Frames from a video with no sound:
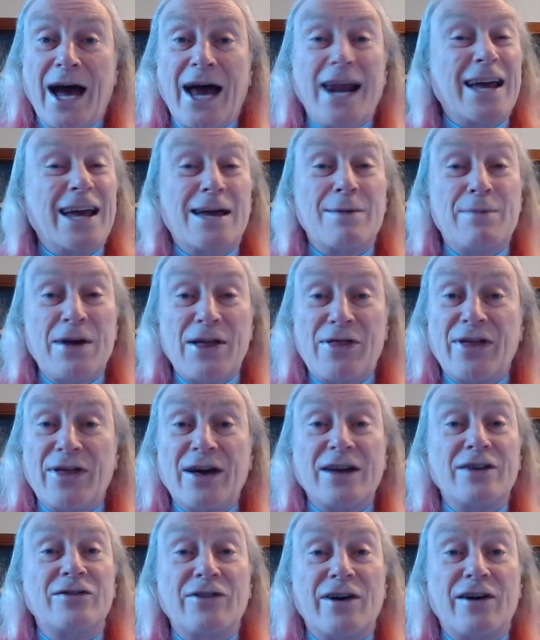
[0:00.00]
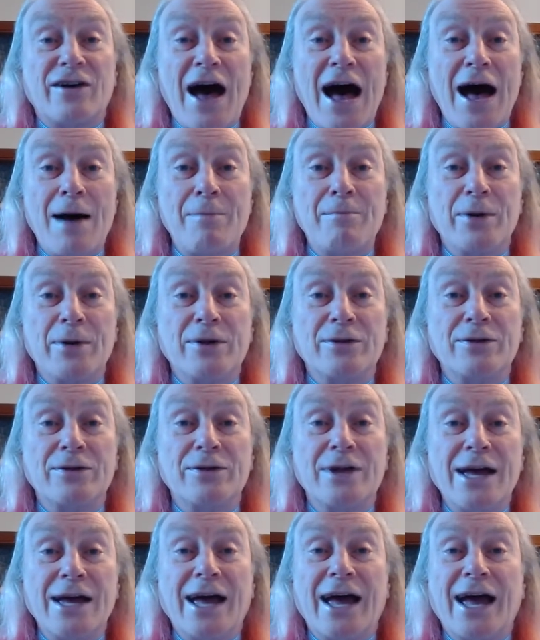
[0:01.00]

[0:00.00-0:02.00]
And it can be things that have happened,